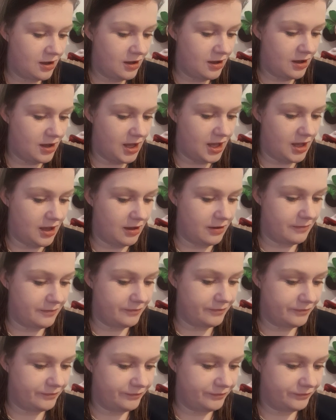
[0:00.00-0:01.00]

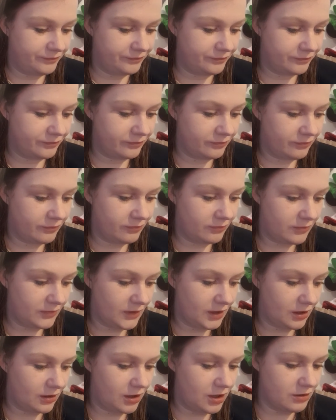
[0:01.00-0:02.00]
who
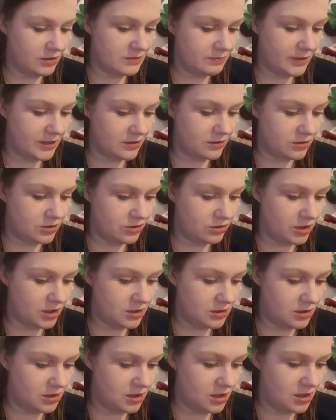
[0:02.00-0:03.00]
his
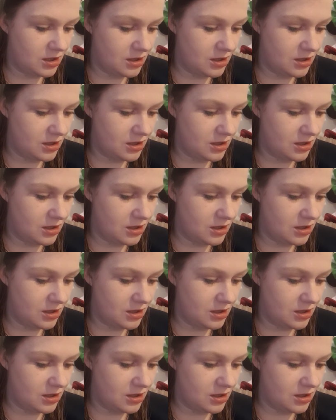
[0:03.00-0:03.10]
paediatrician